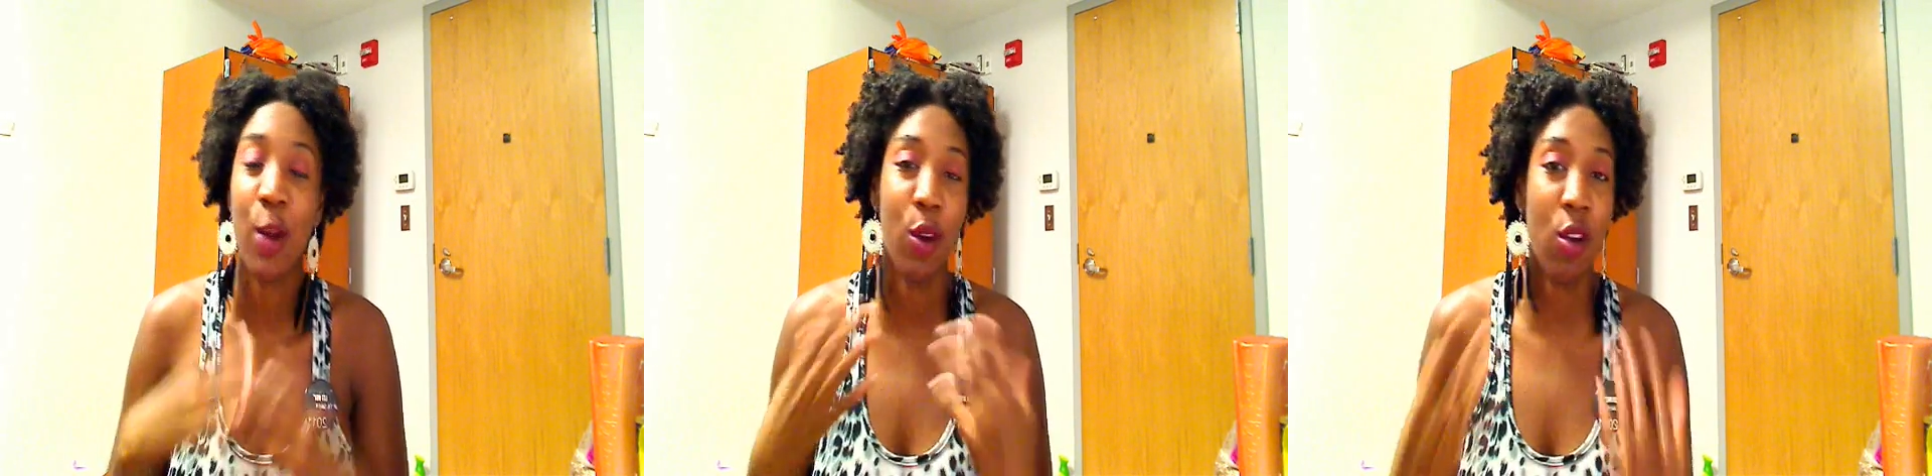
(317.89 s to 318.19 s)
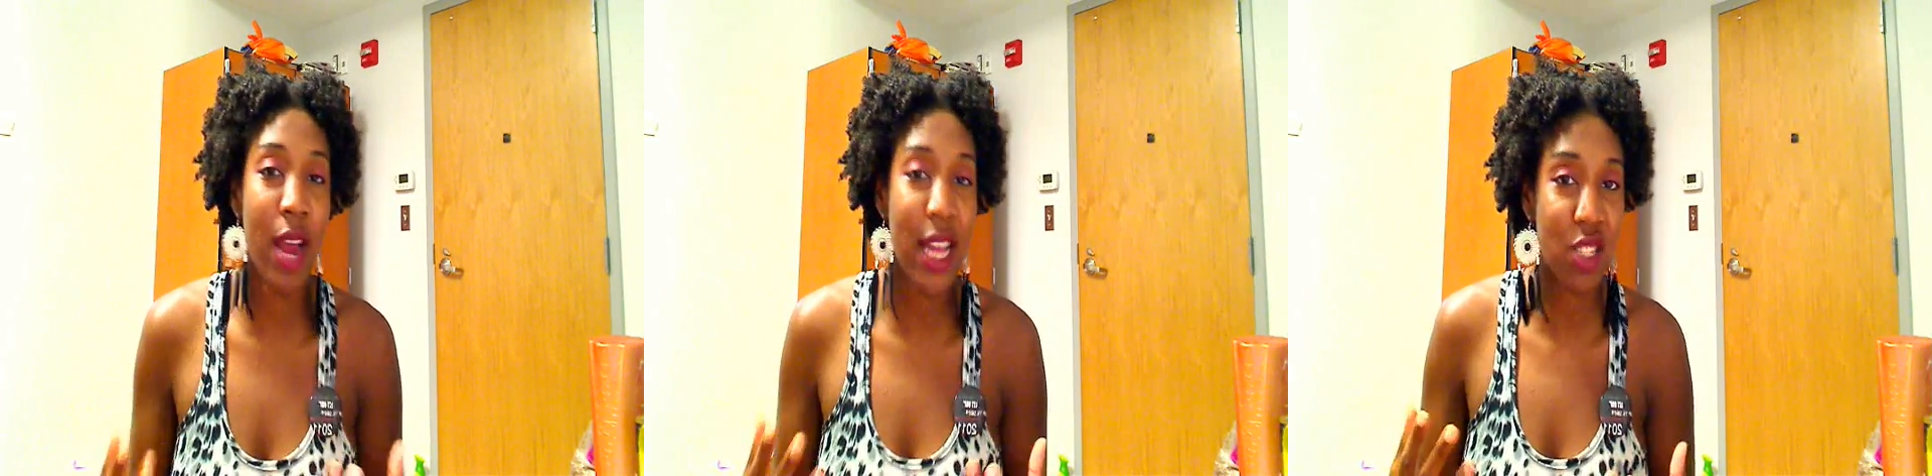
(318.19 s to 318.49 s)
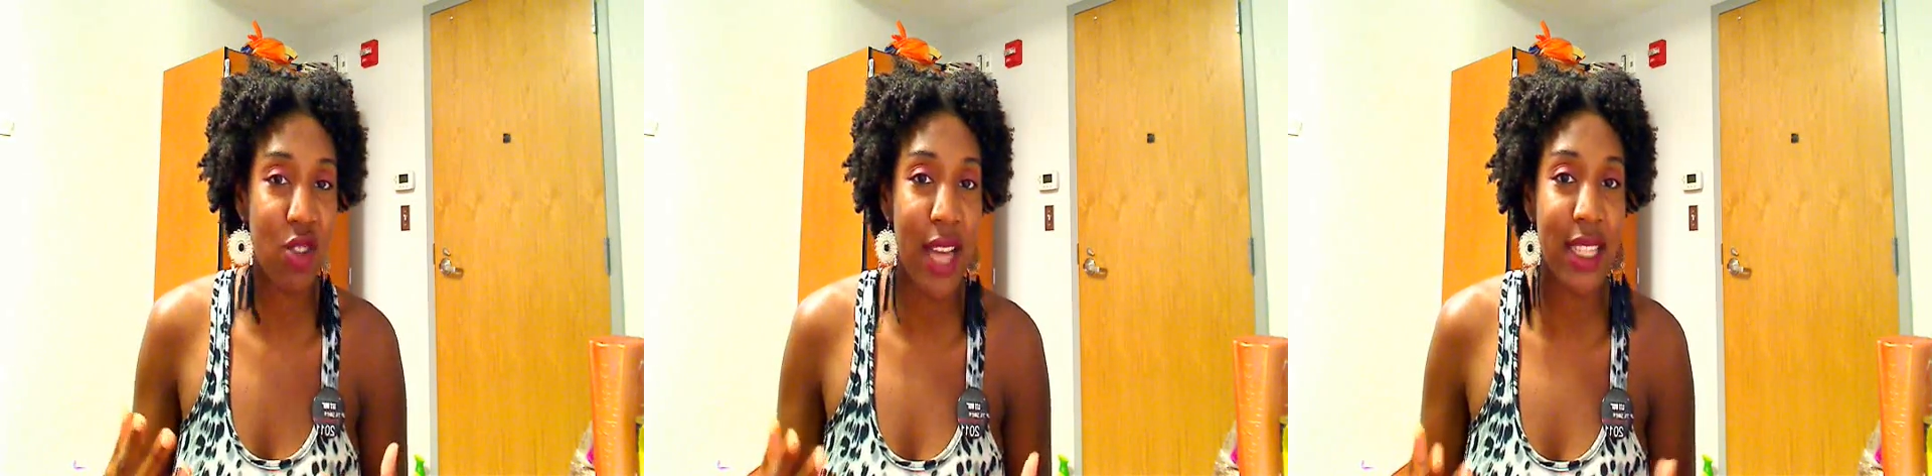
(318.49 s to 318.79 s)
When
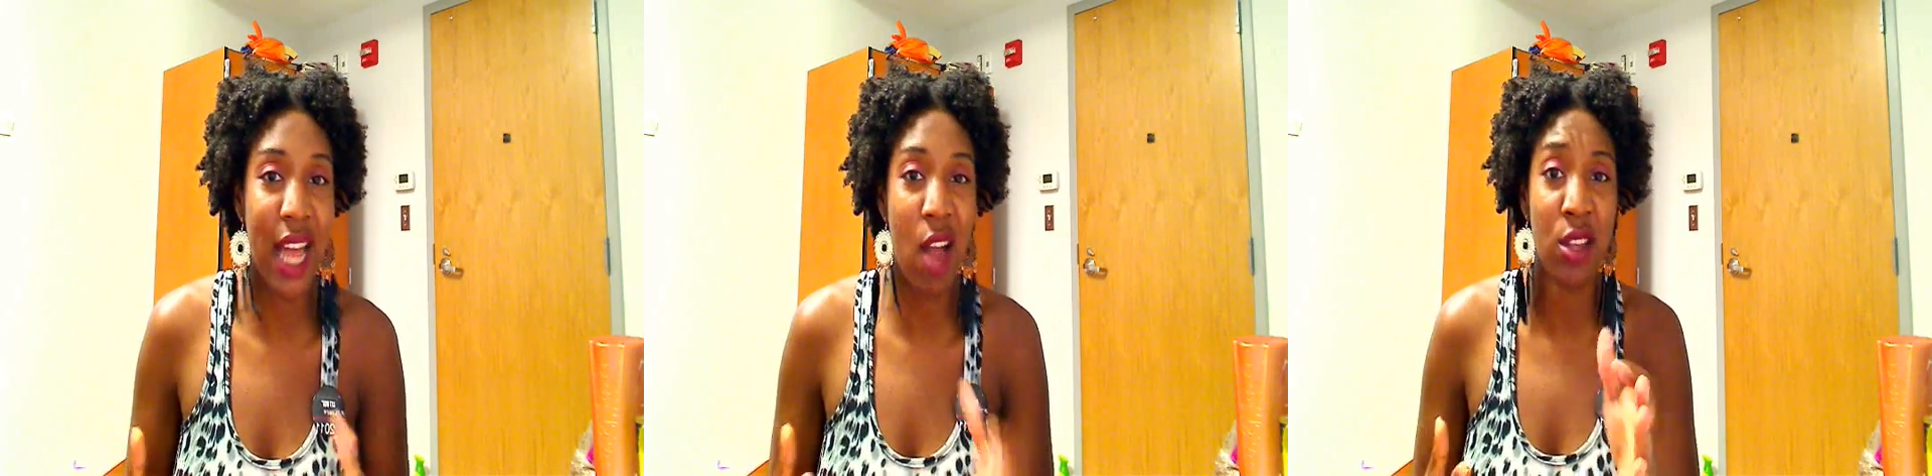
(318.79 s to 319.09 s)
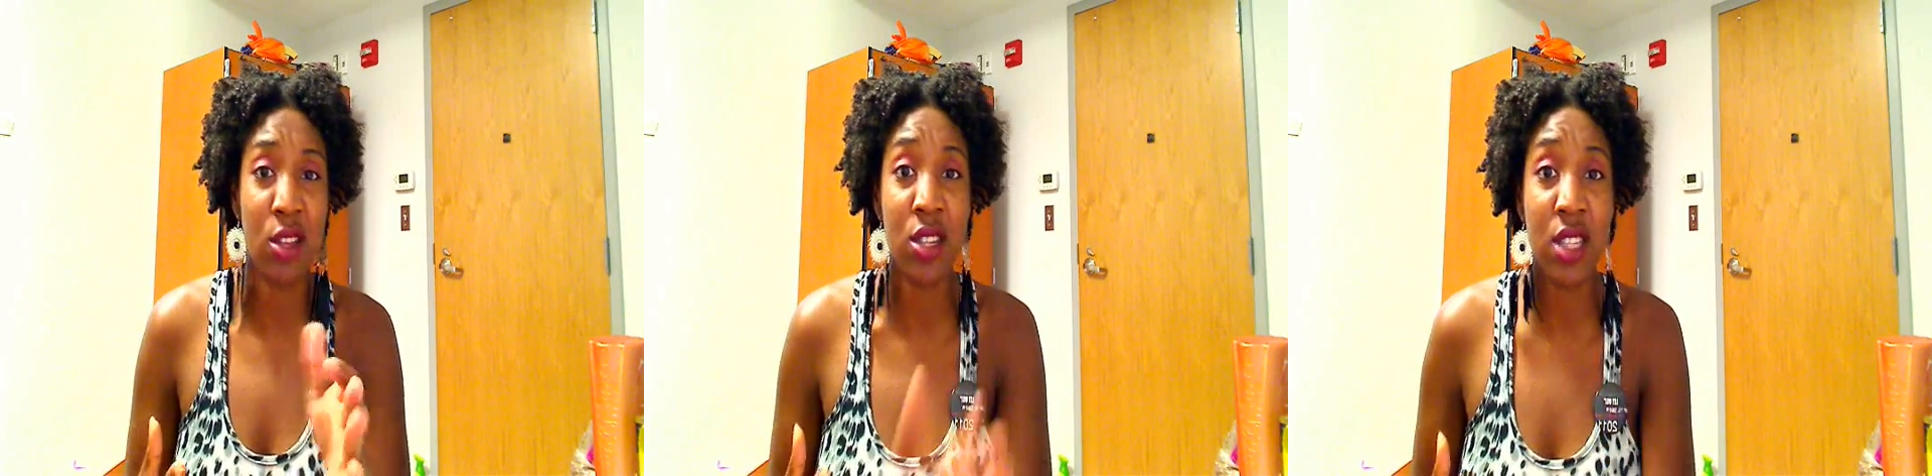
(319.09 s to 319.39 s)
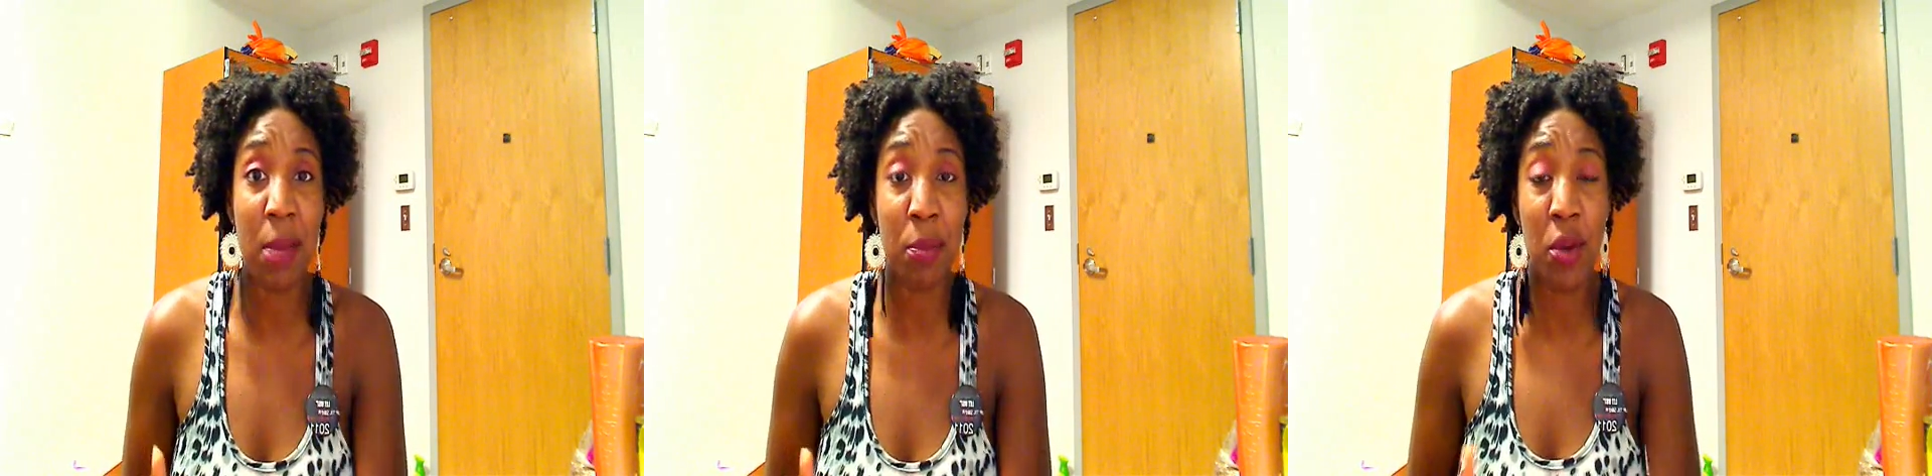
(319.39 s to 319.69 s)
grass dries out and you
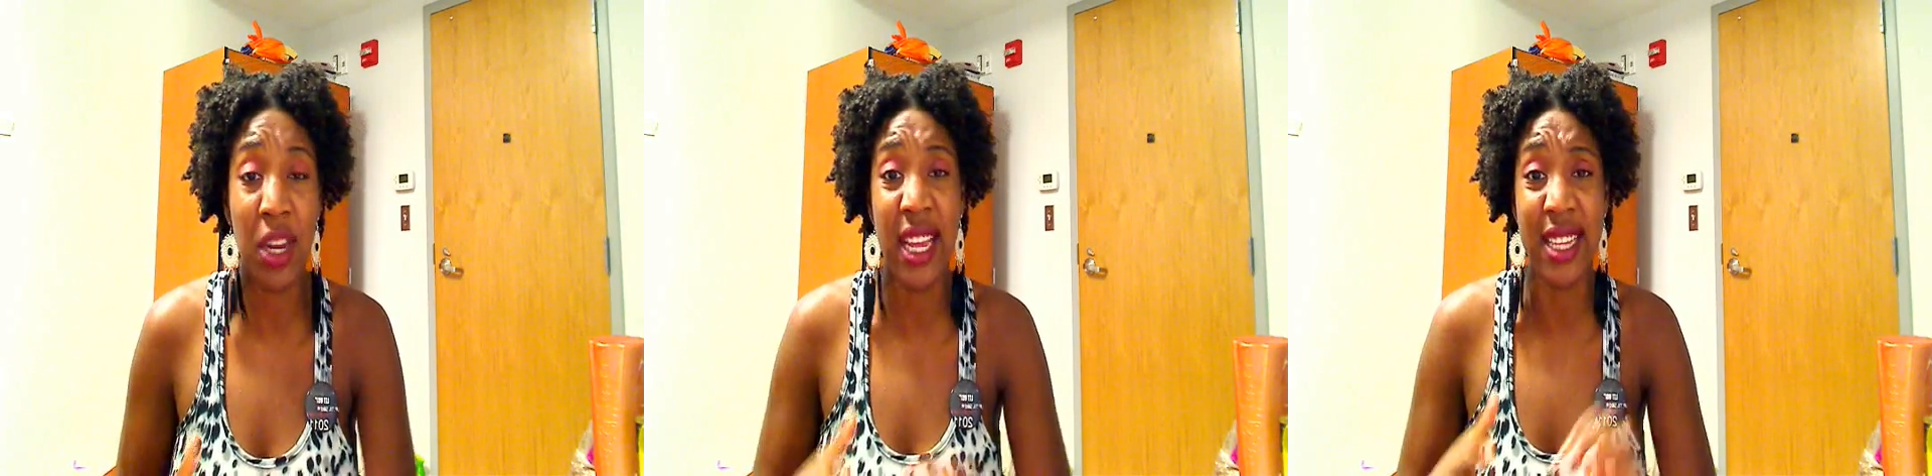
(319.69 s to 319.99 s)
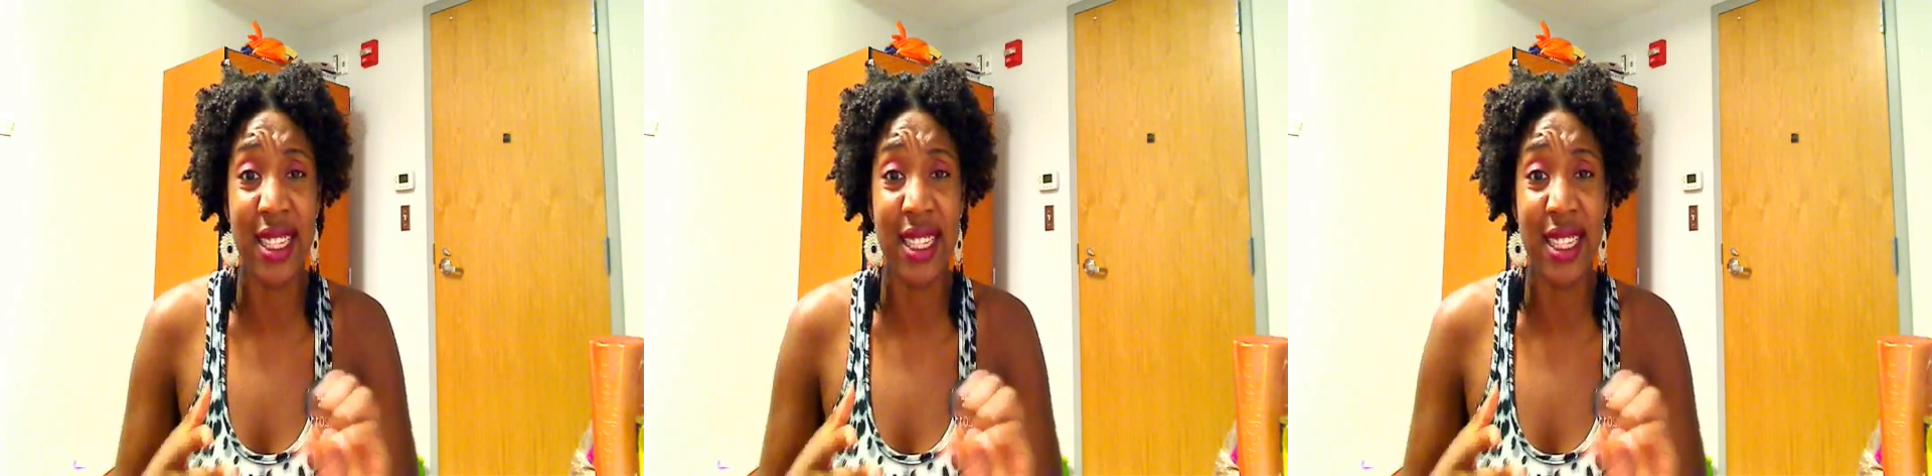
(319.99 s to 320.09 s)
step on it,